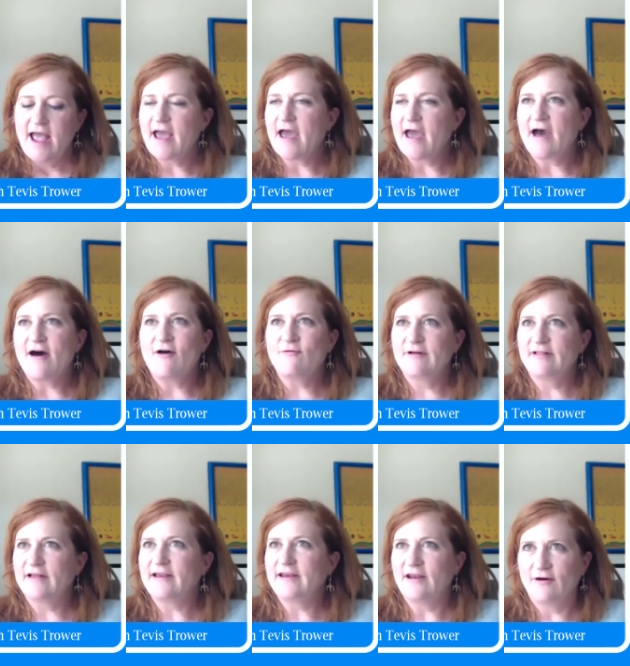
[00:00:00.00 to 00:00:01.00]
How
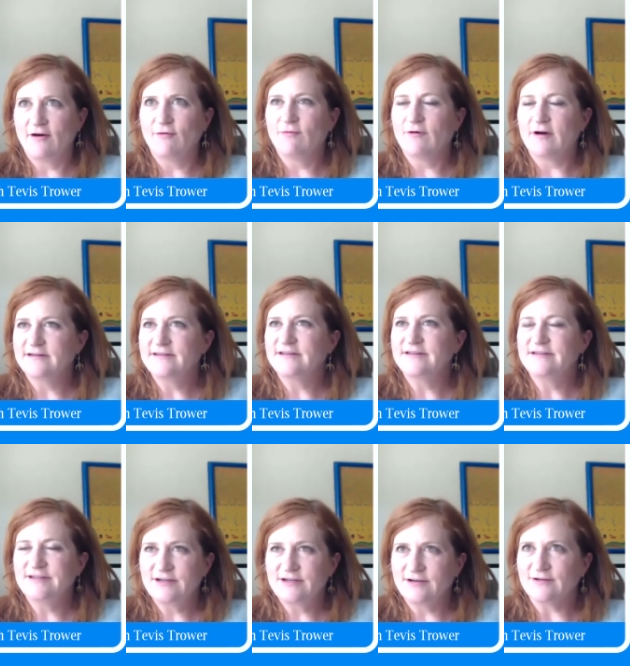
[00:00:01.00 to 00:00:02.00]
will I know what to
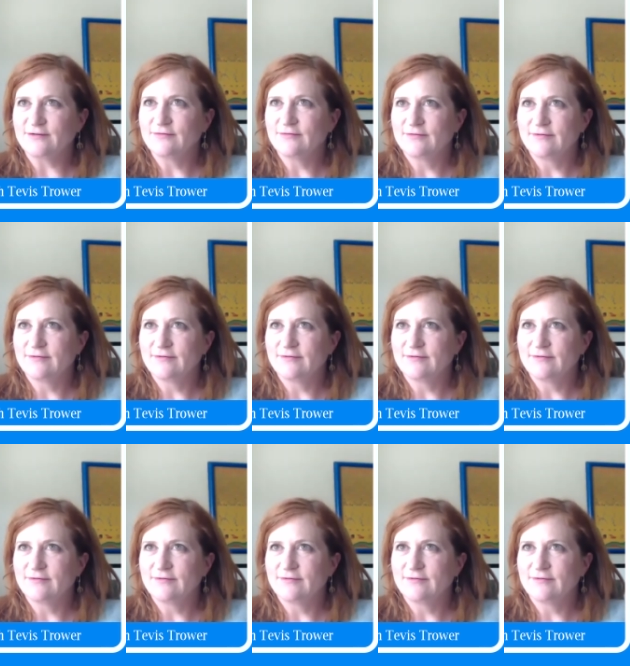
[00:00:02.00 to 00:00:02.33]
do?